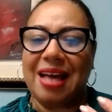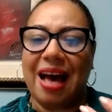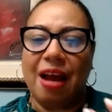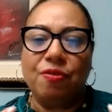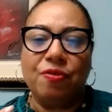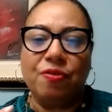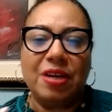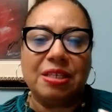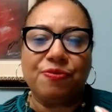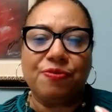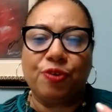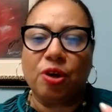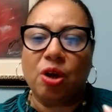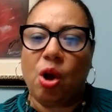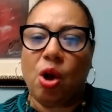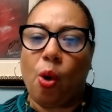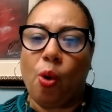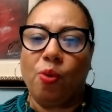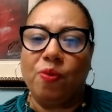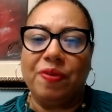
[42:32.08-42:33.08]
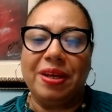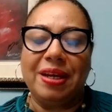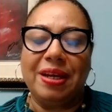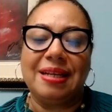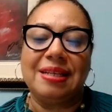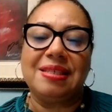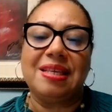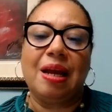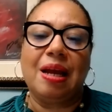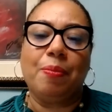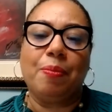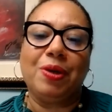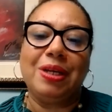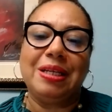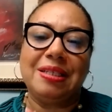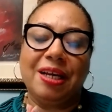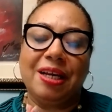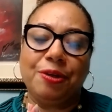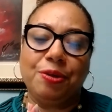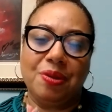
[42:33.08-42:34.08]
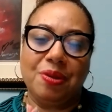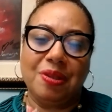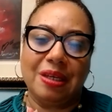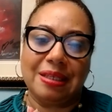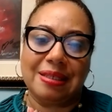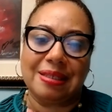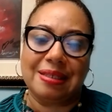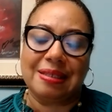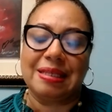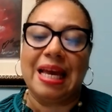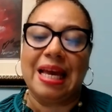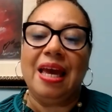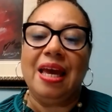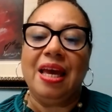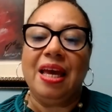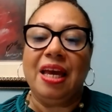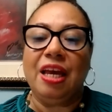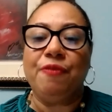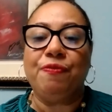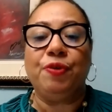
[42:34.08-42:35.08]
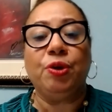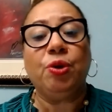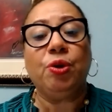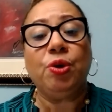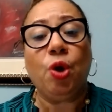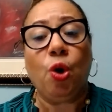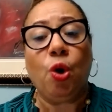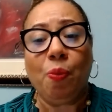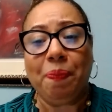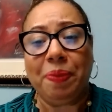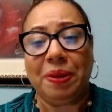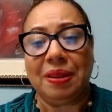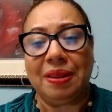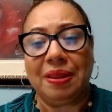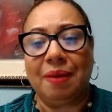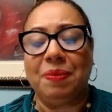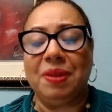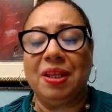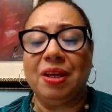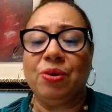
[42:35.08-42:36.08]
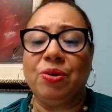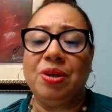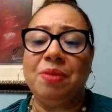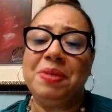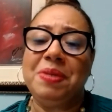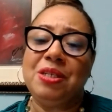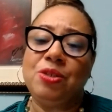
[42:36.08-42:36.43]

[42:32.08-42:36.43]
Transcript: high risk for COVID. I said, I'm going to tell you this. If you don't open them, they're going to be